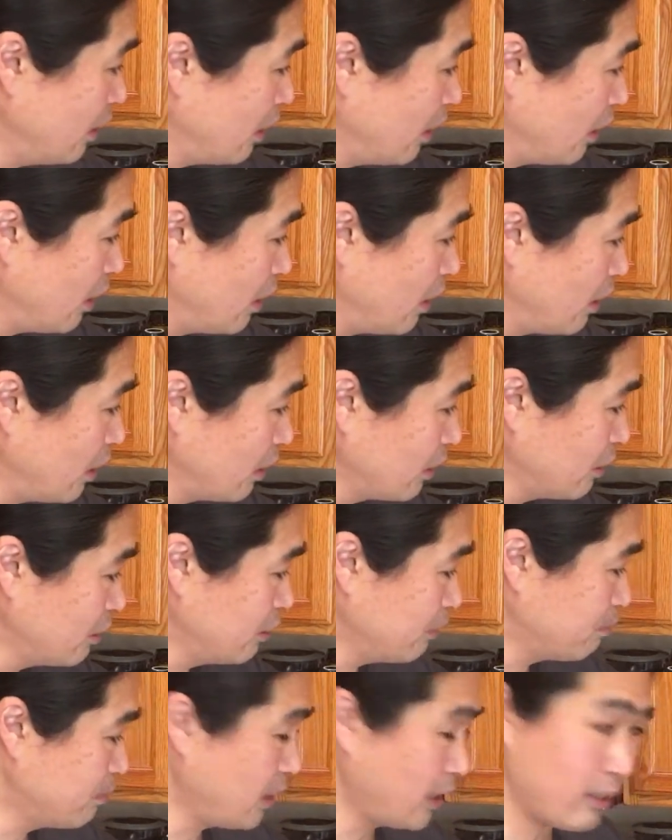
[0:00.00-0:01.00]

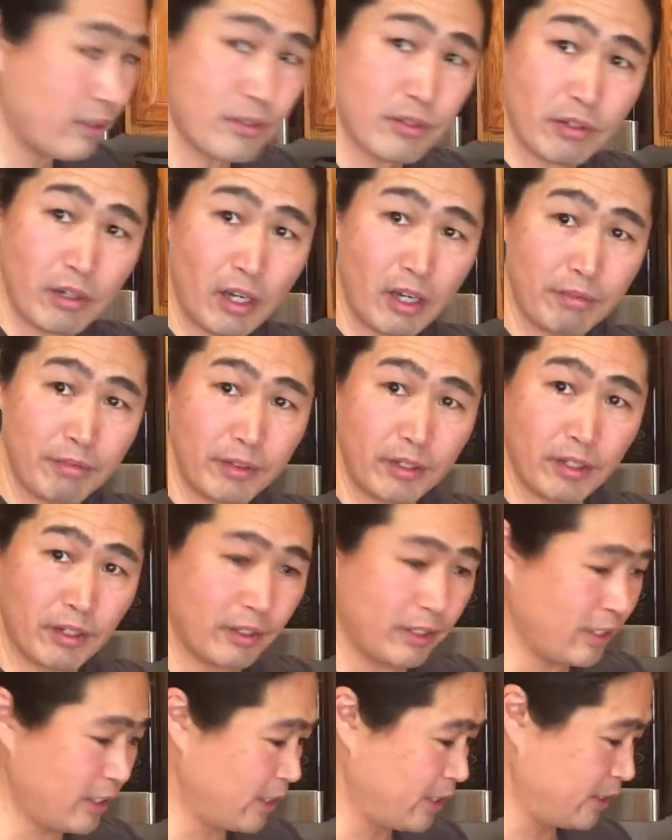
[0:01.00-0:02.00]
Good Brothers Coffee
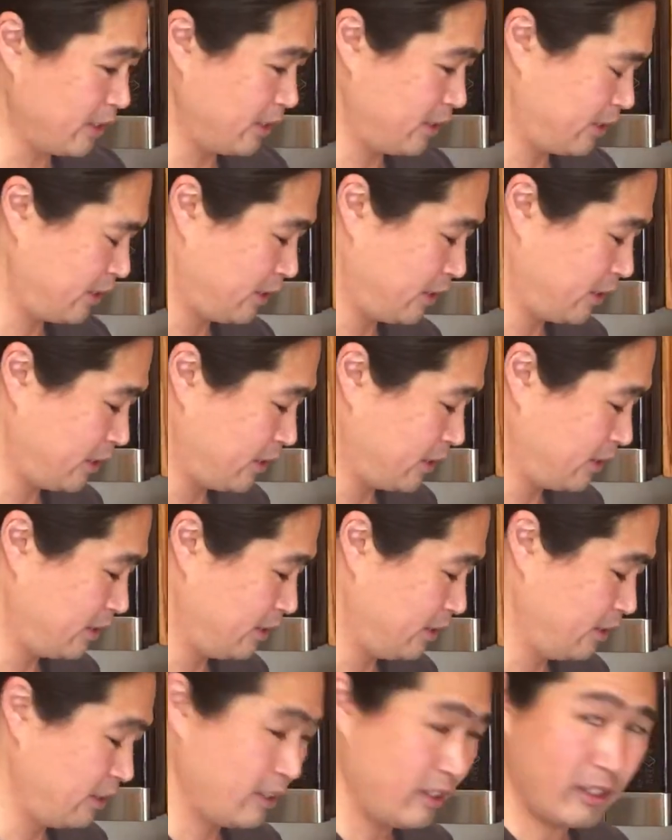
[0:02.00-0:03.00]
again.
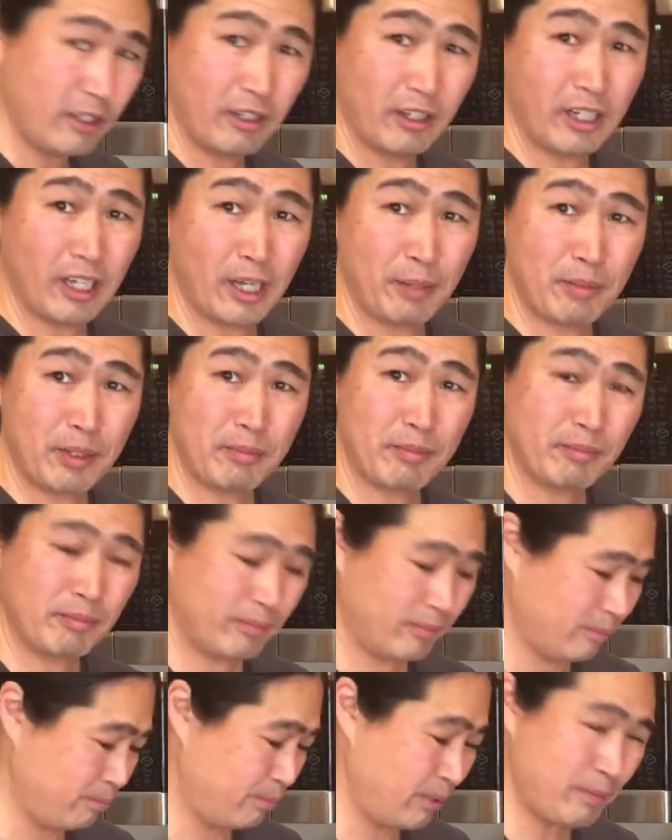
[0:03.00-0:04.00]
I mean,
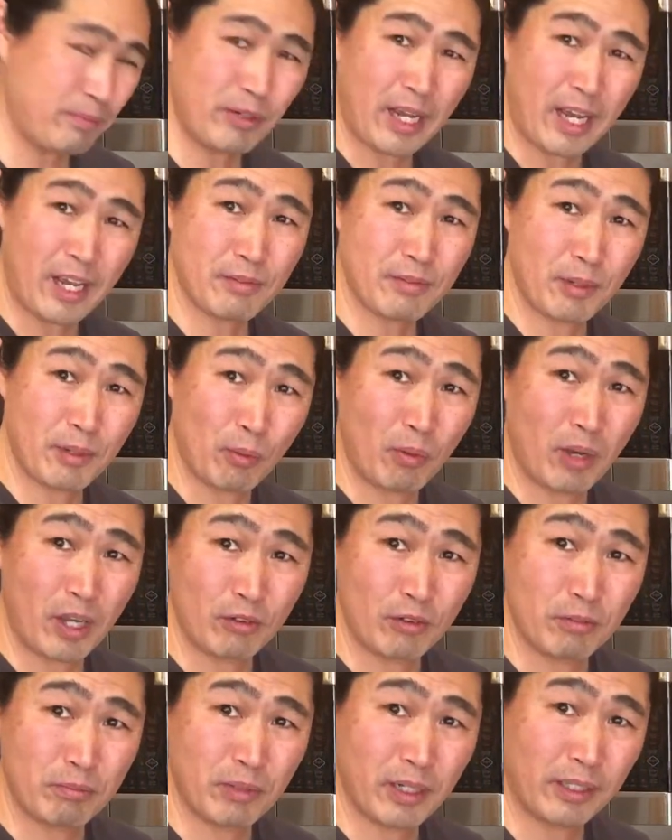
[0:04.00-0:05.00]
people ask me why
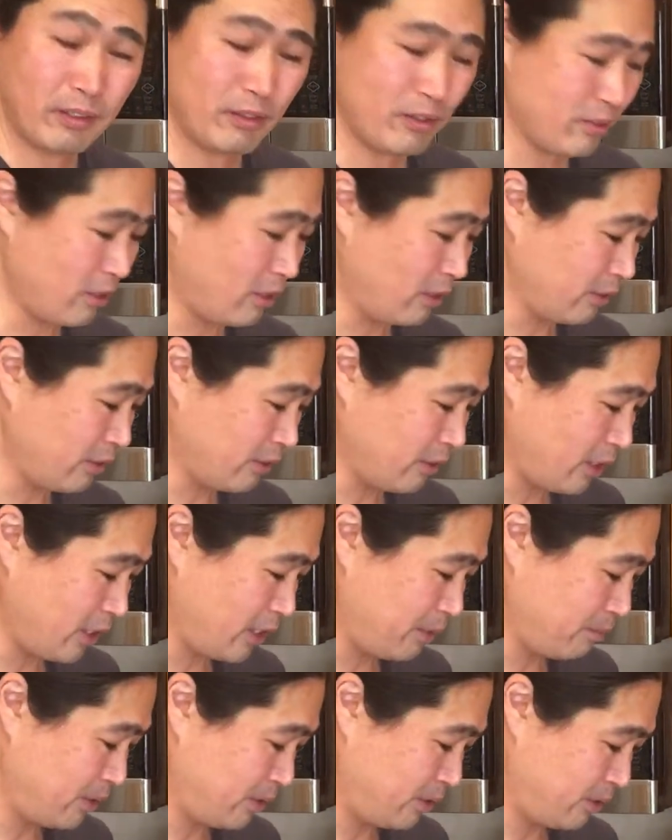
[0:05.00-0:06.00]
Good Brothers all the
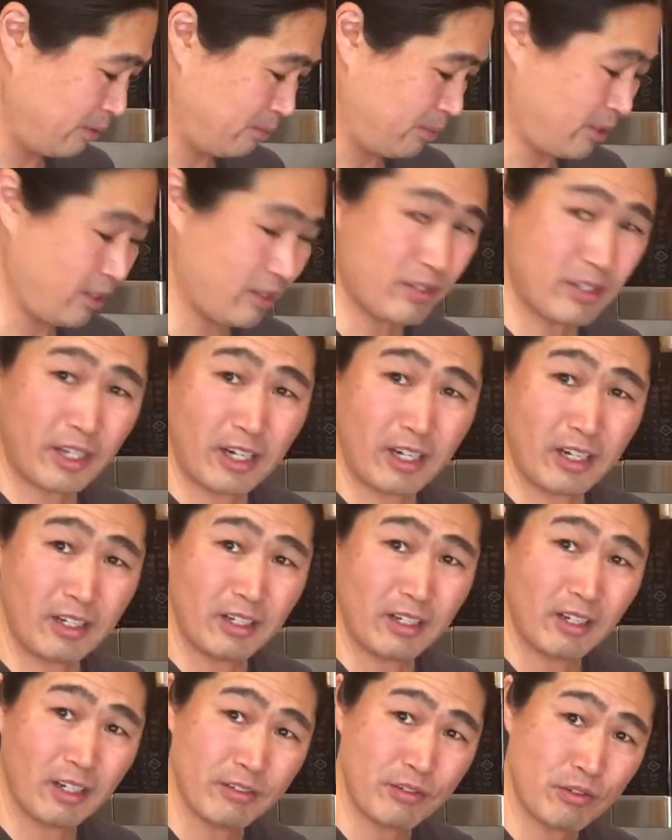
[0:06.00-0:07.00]
time, because they
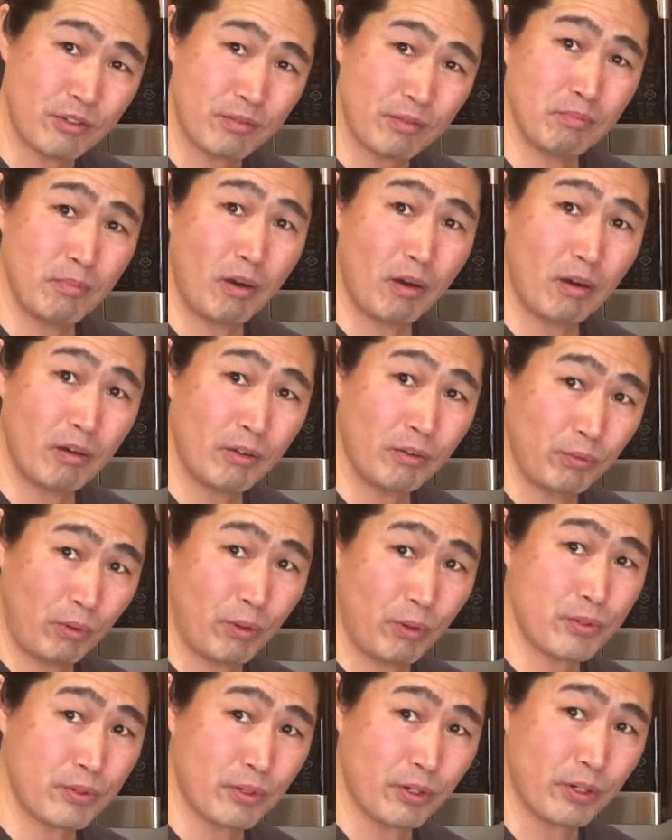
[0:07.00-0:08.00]
are a small
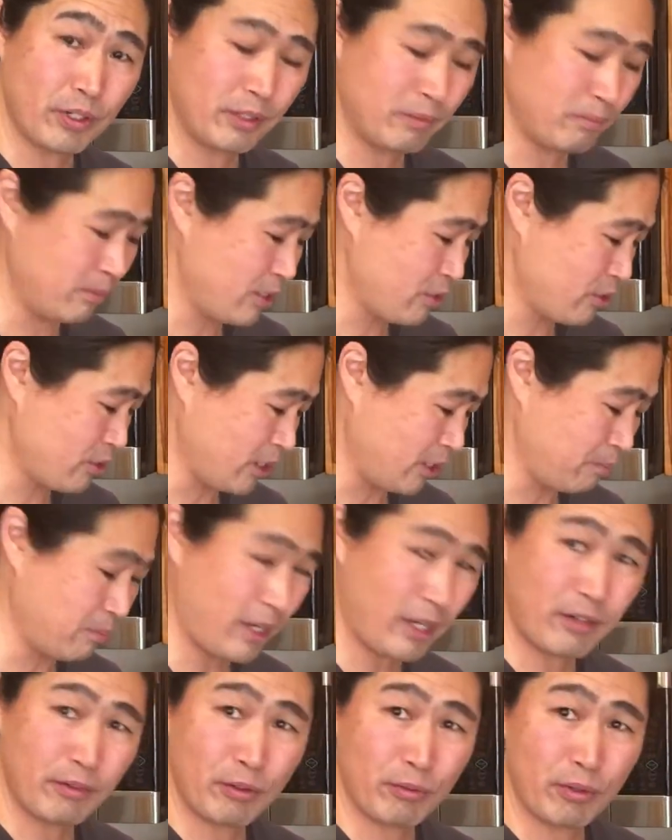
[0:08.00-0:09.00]
roaster in Michigan,
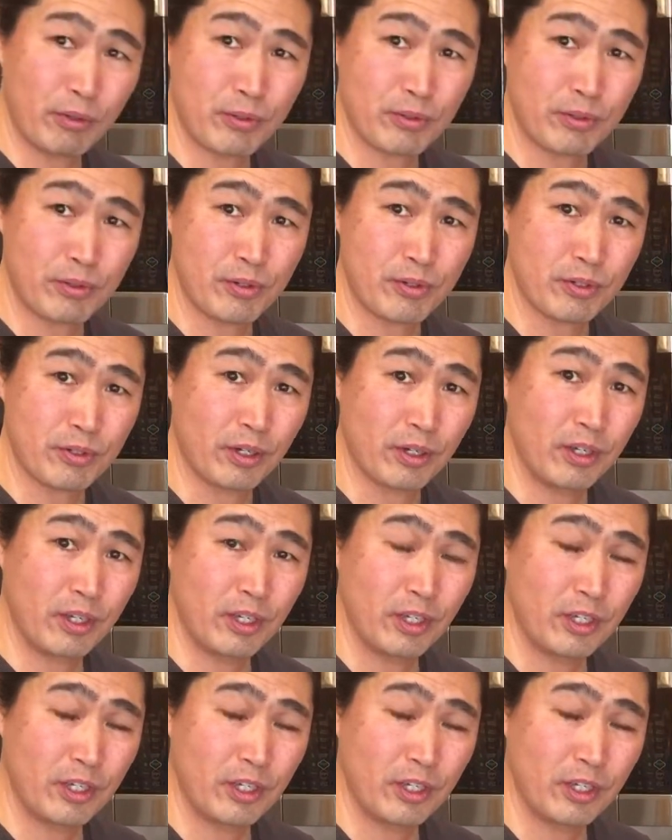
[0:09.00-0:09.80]
micro roaster. So